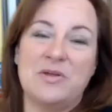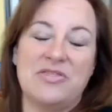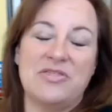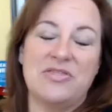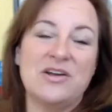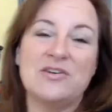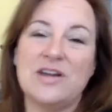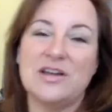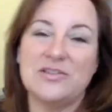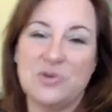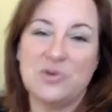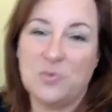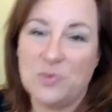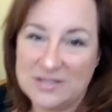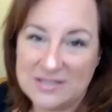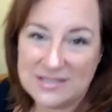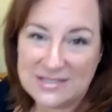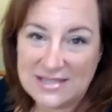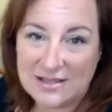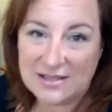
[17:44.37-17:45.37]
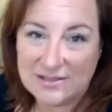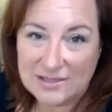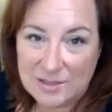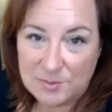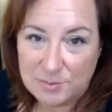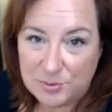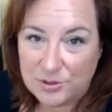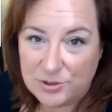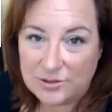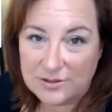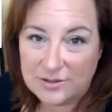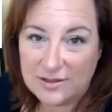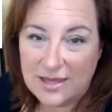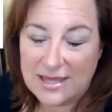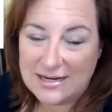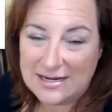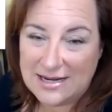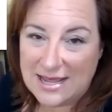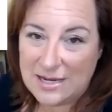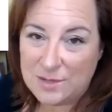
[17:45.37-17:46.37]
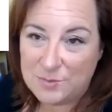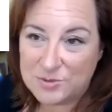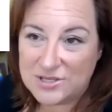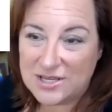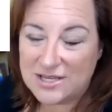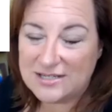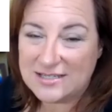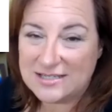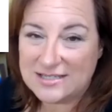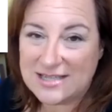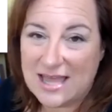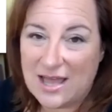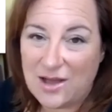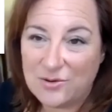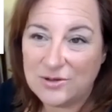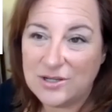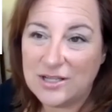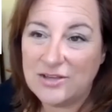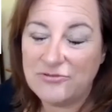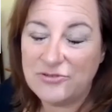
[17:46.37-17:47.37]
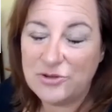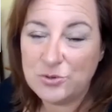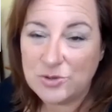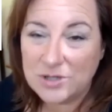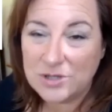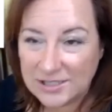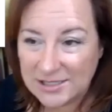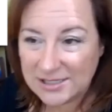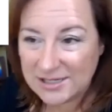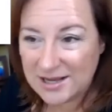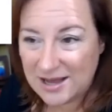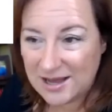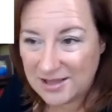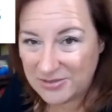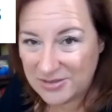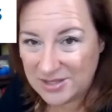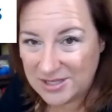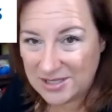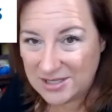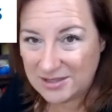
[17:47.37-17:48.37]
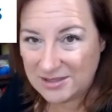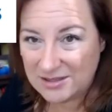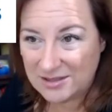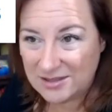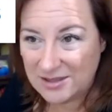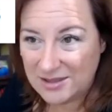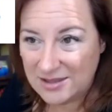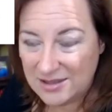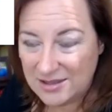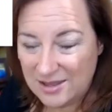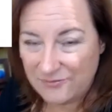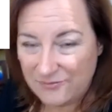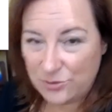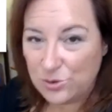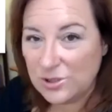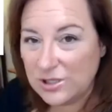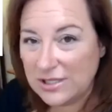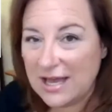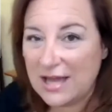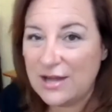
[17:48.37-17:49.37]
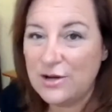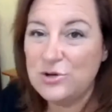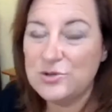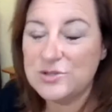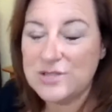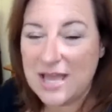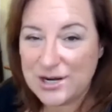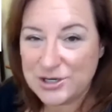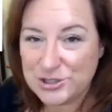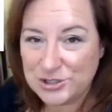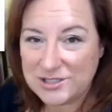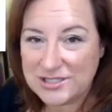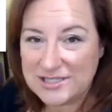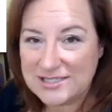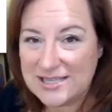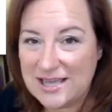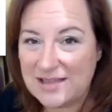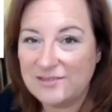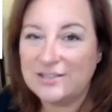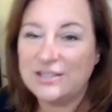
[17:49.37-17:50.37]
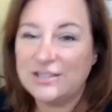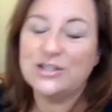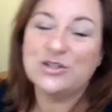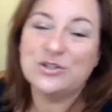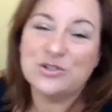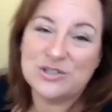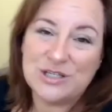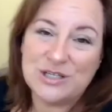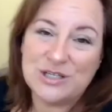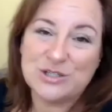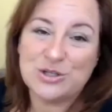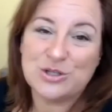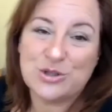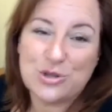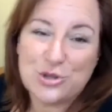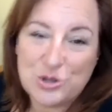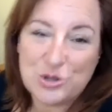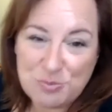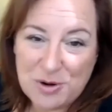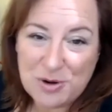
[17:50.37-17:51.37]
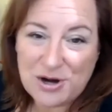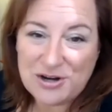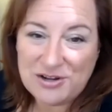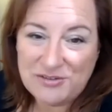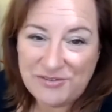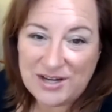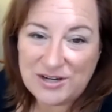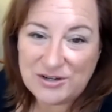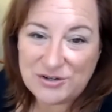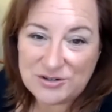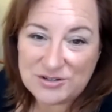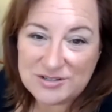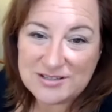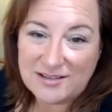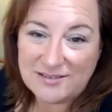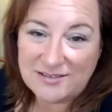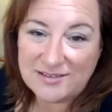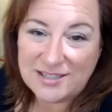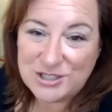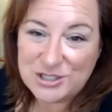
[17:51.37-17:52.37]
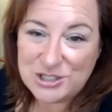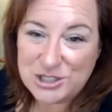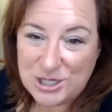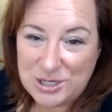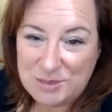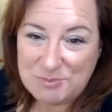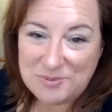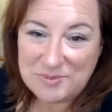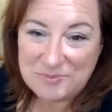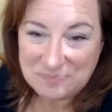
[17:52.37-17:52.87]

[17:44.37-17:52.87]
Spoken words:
they're not the ones selling the book at an 80% discount. If you click on who's actually selling it, you'll see it's a third-party vendor selling it cheap.